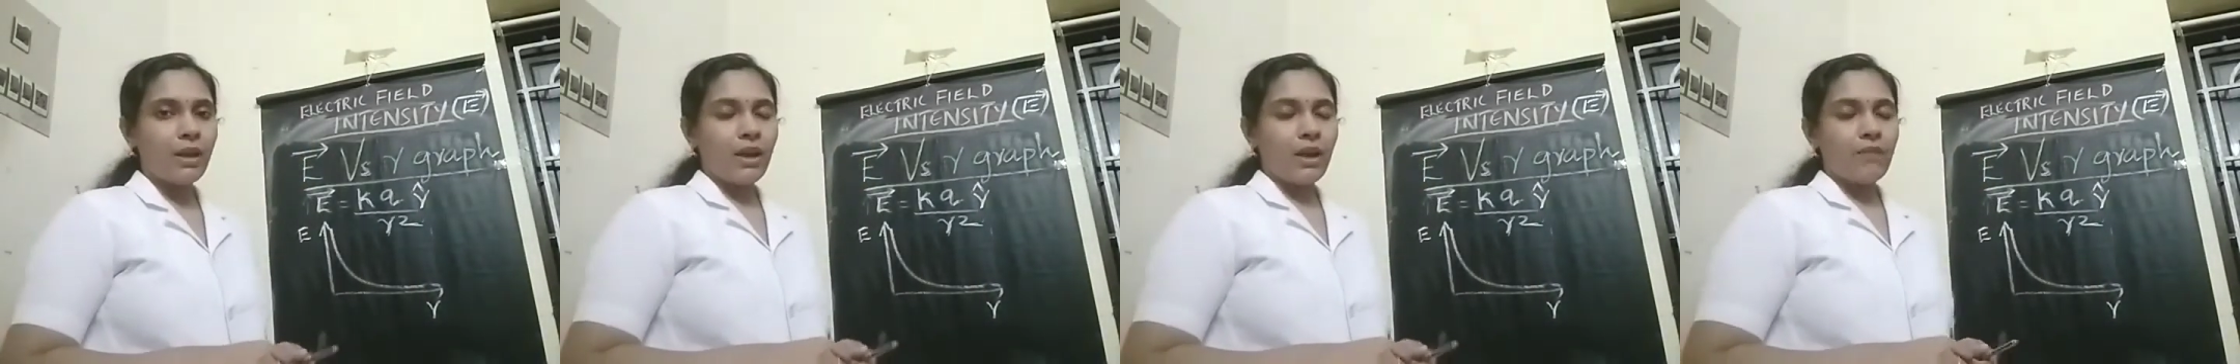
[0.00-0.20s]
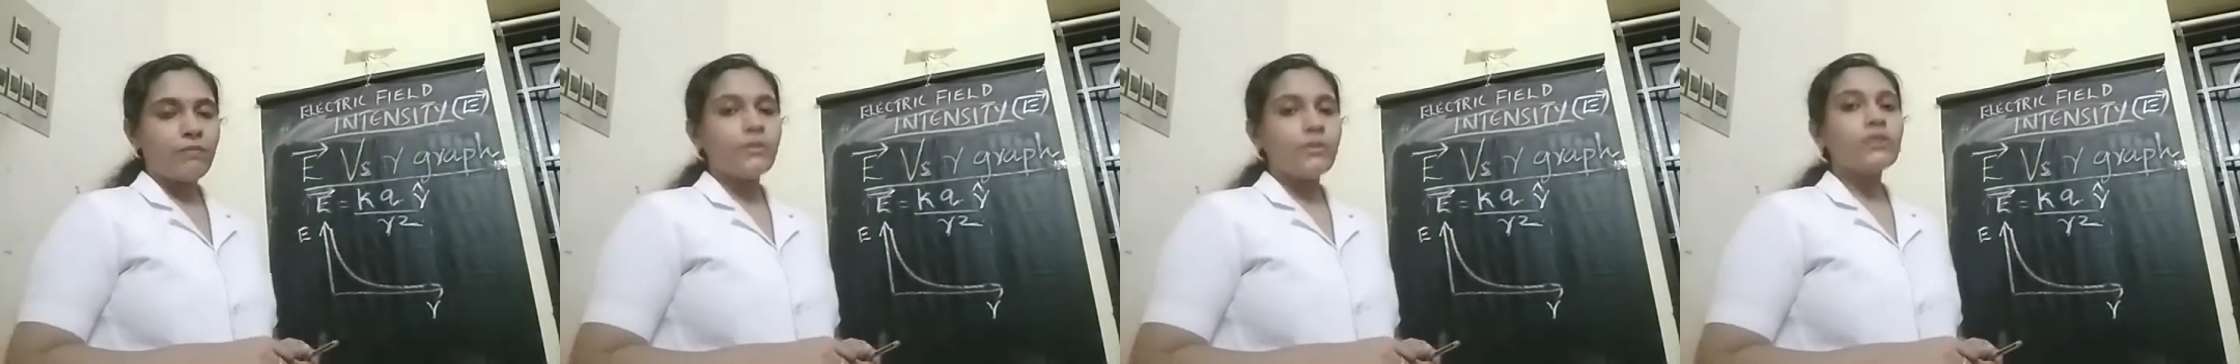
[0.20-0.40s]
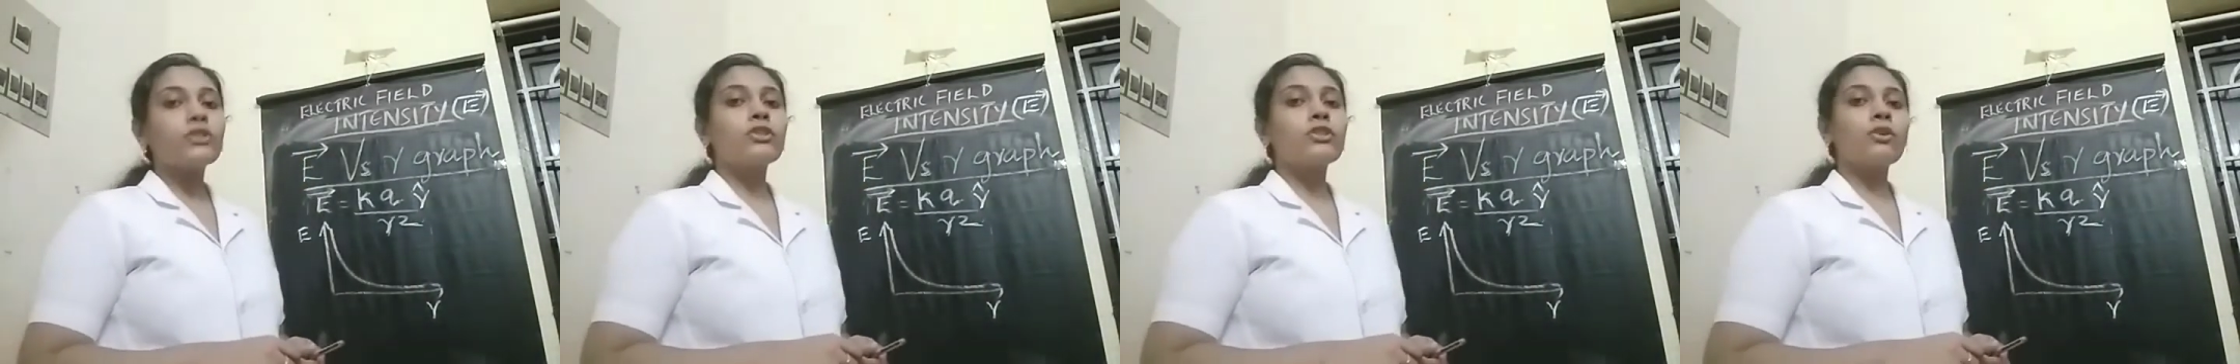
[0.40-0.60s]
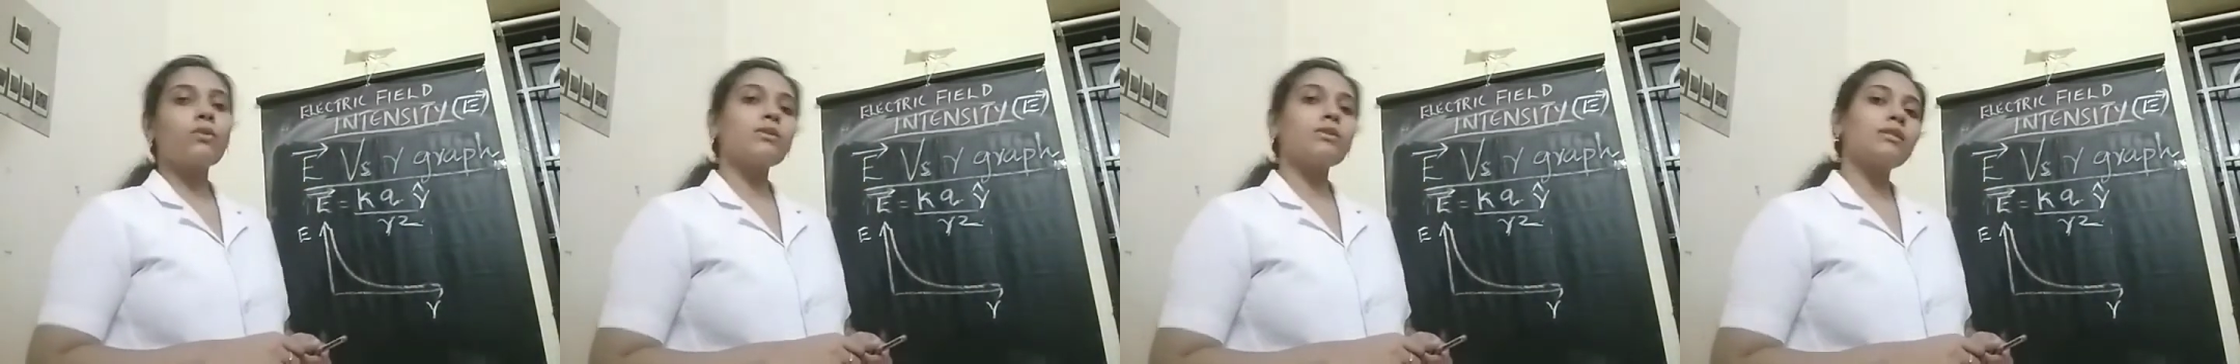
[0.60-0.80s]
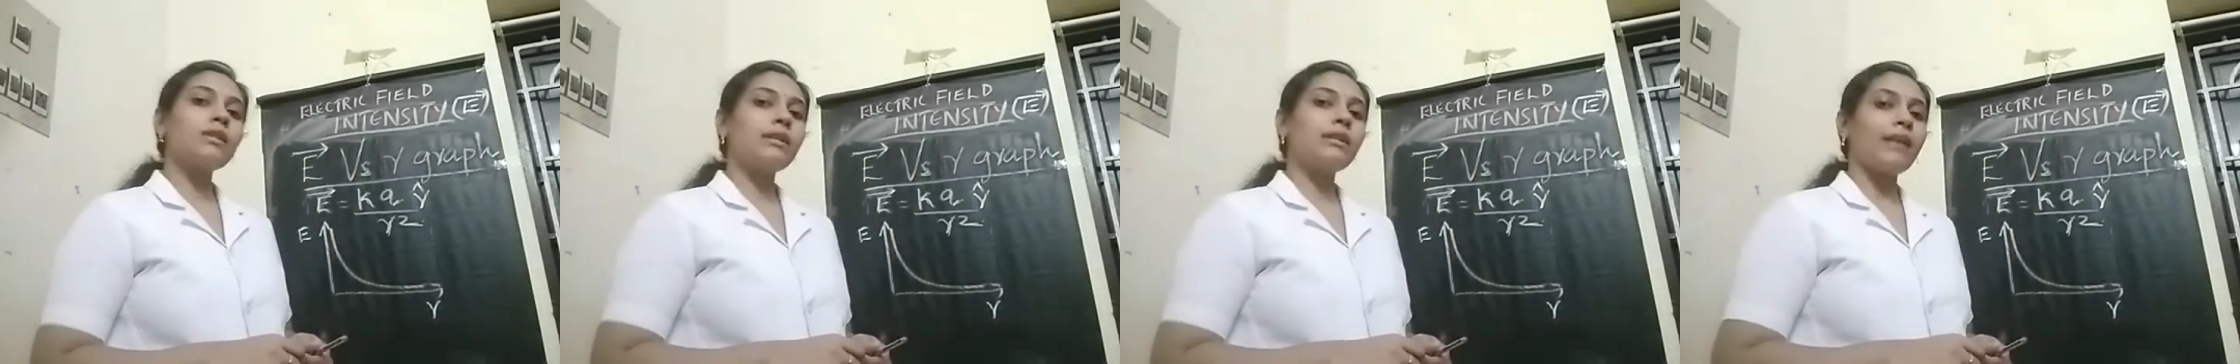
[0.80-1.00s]
which
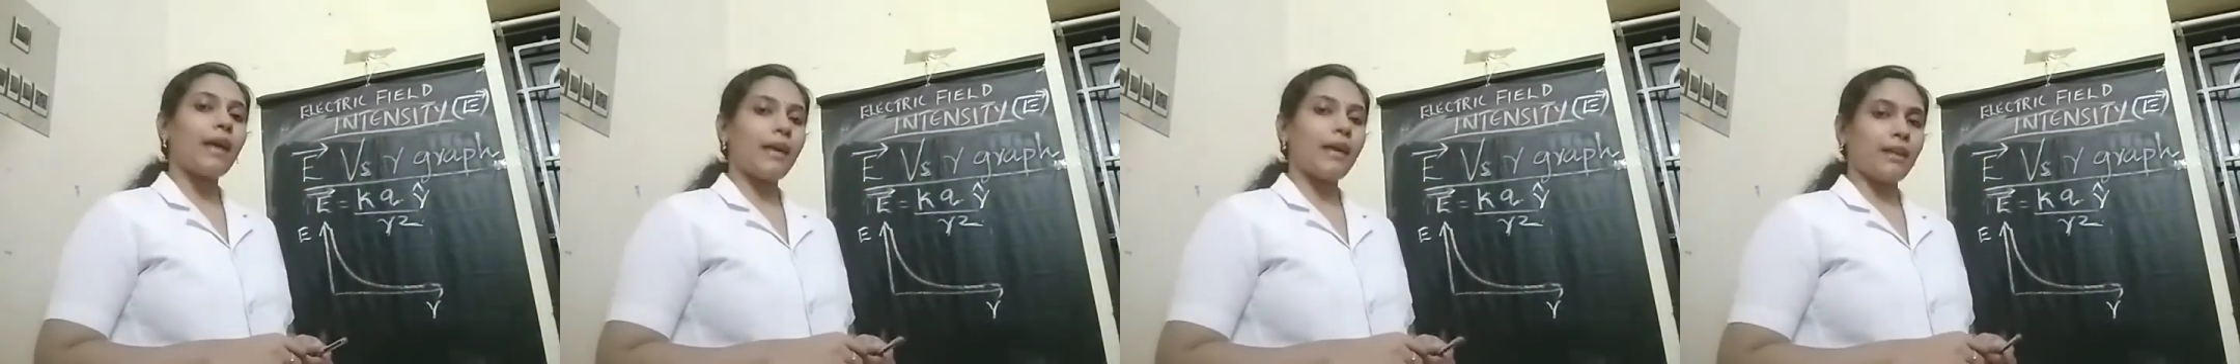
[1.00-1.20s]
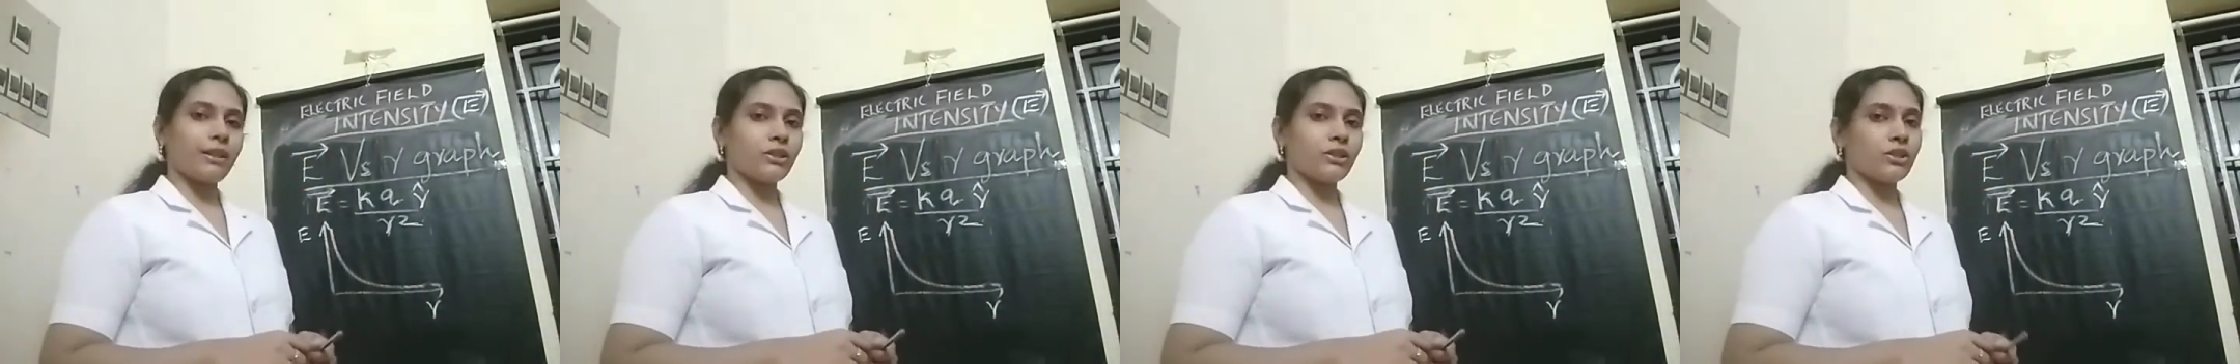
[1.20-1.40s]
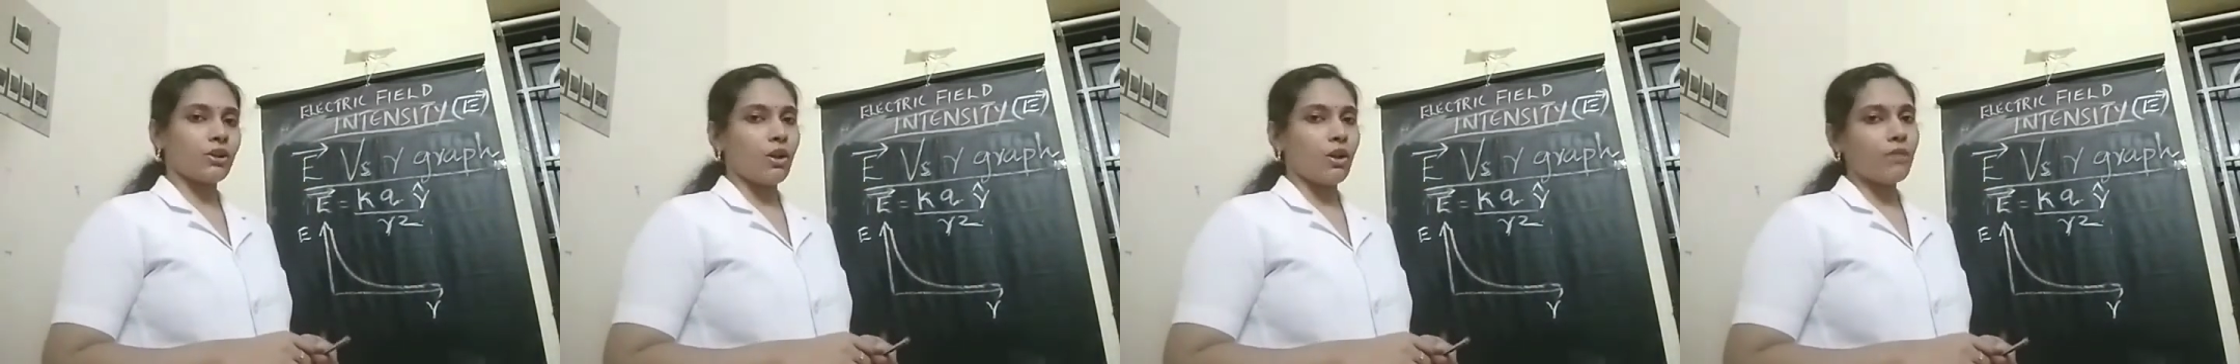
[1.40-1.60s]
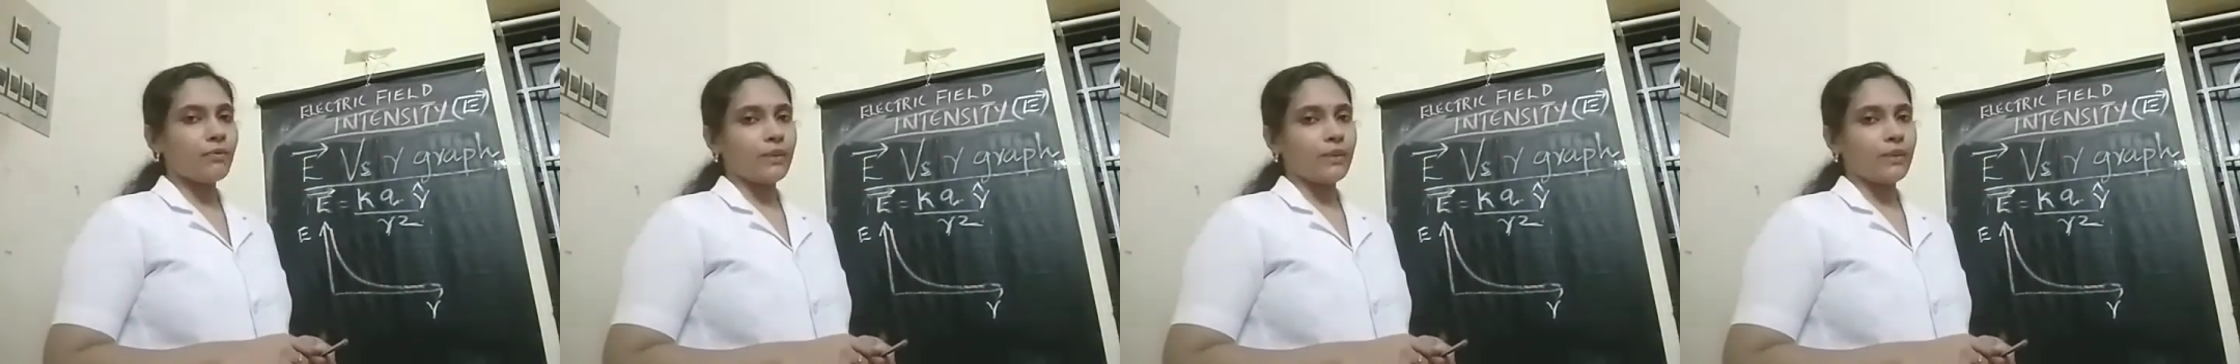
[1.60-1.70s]
shows the direction of